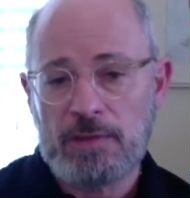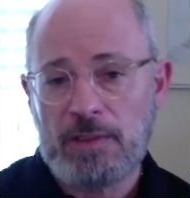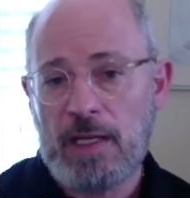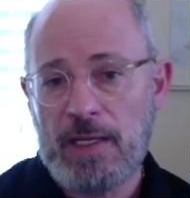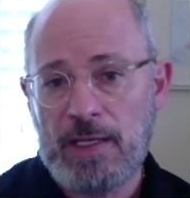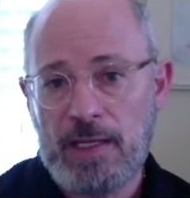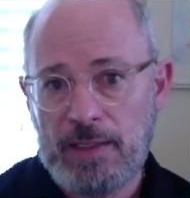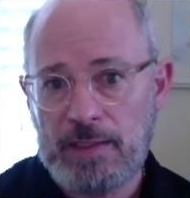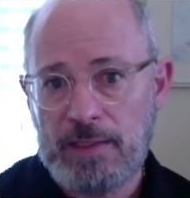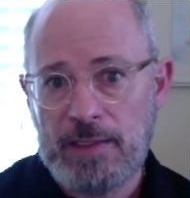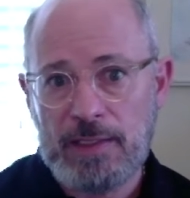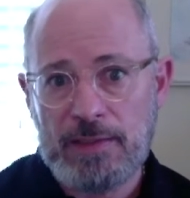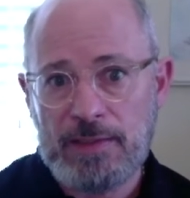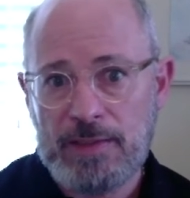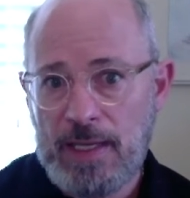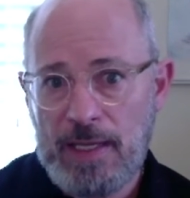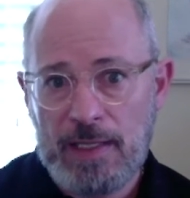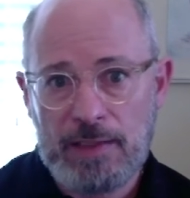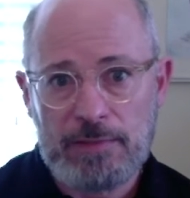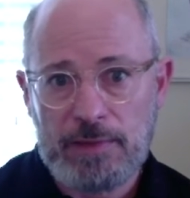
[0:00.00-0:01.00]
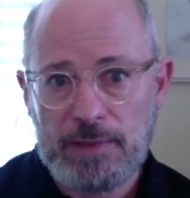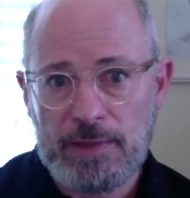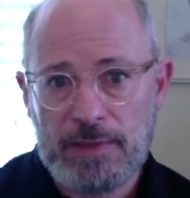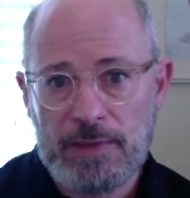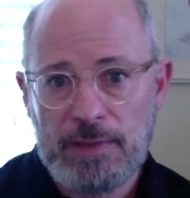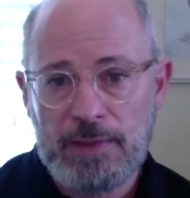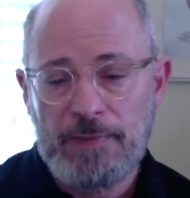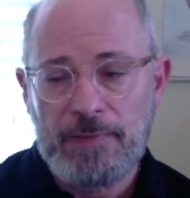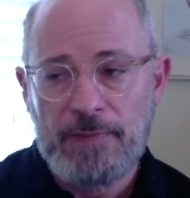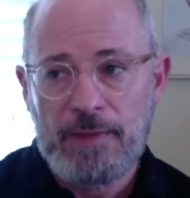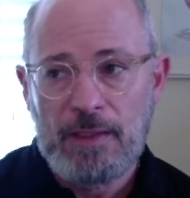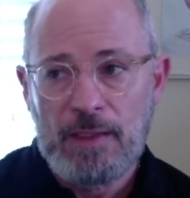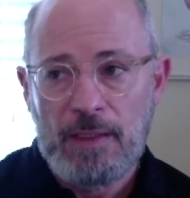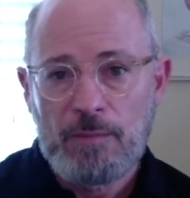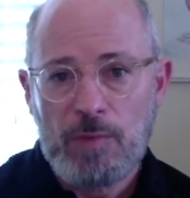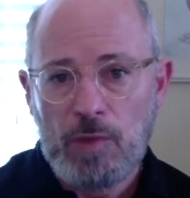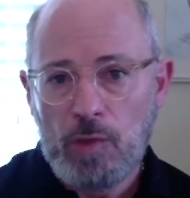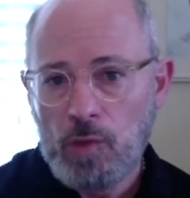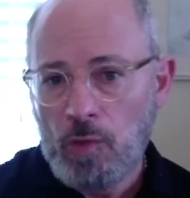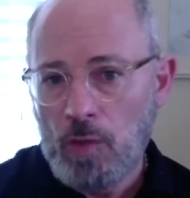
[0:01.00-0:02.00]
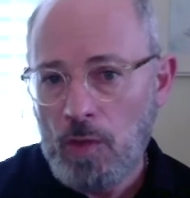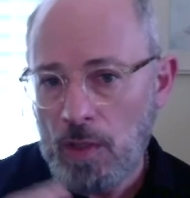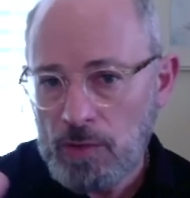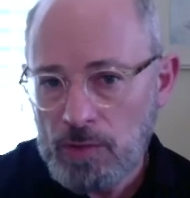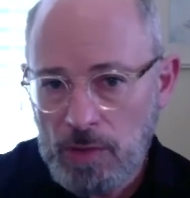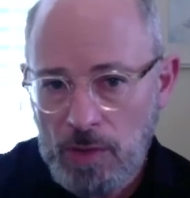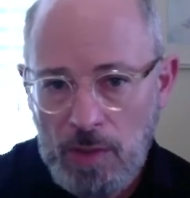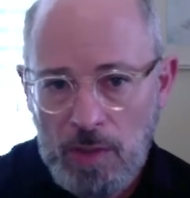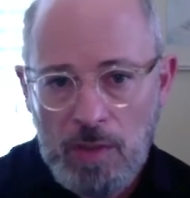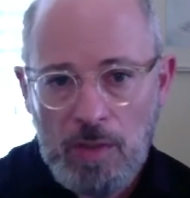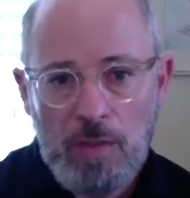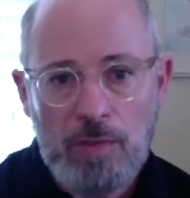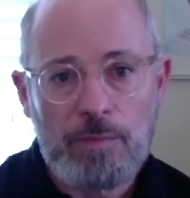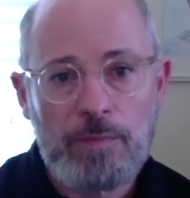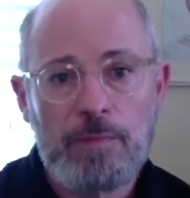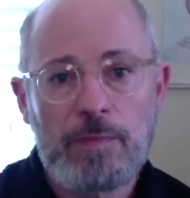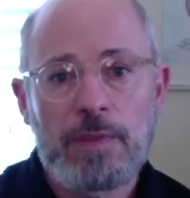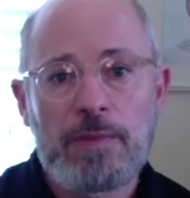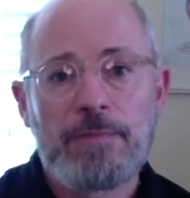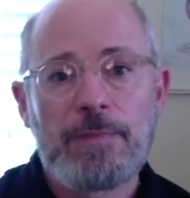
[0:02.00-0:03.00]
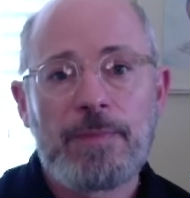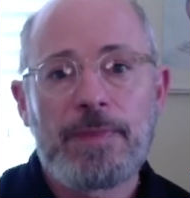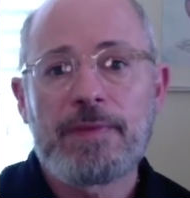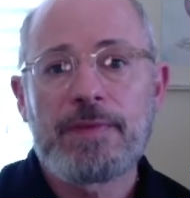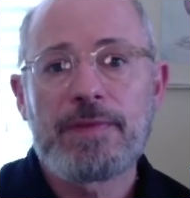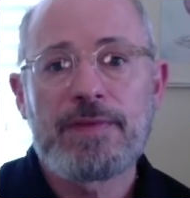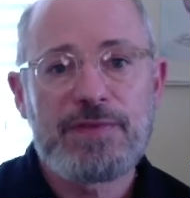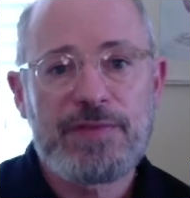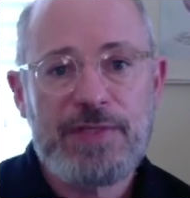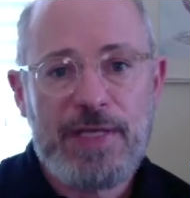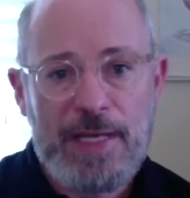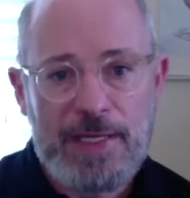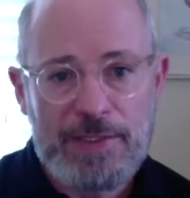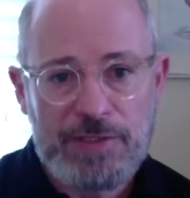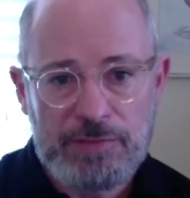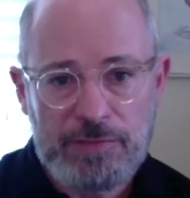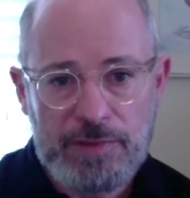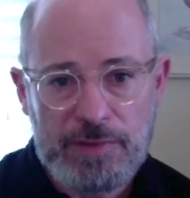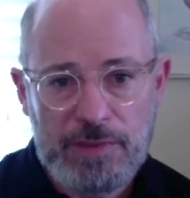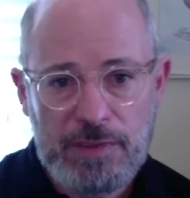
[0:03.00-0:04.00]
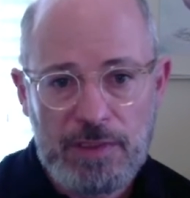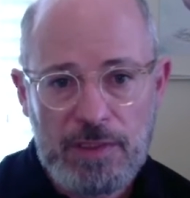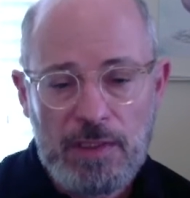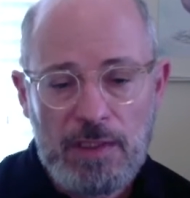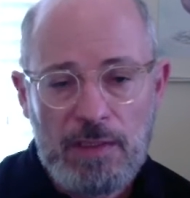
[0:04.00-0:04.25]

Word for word: I, I get that, right? Long-term, disastrous.